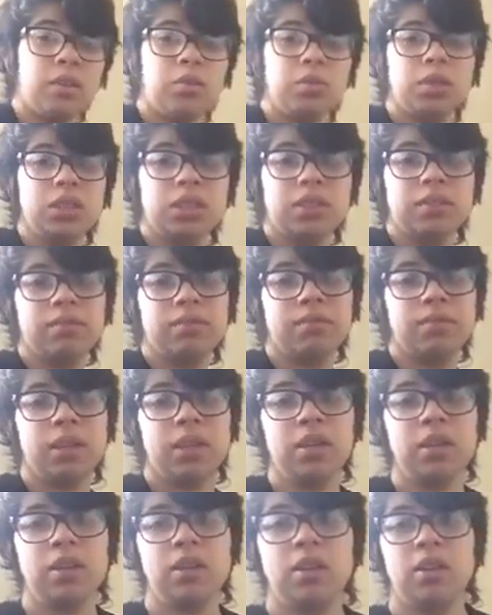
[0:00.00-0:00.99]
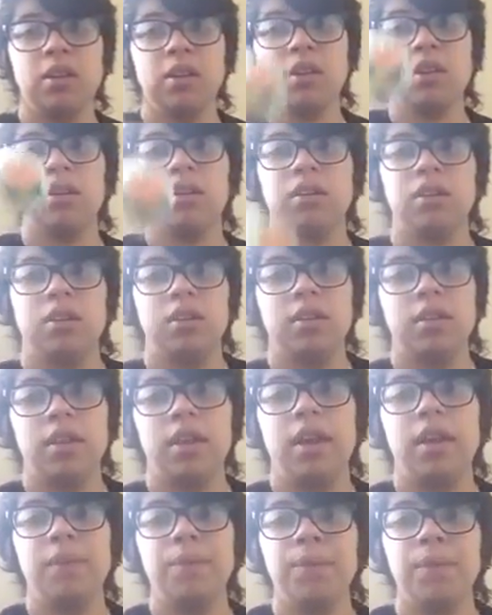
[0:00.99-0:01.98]
always given me
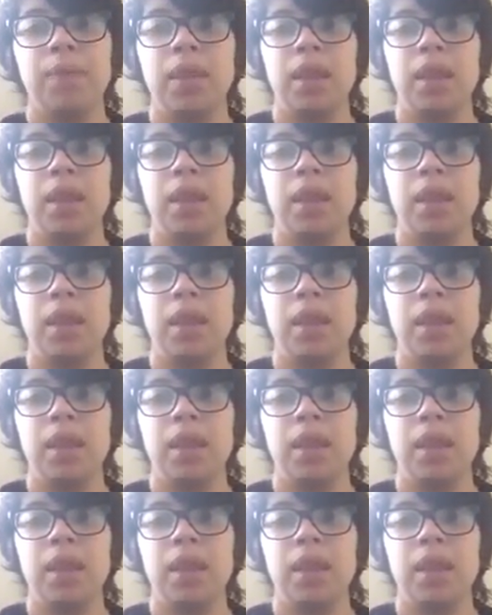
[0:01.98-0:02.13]
that.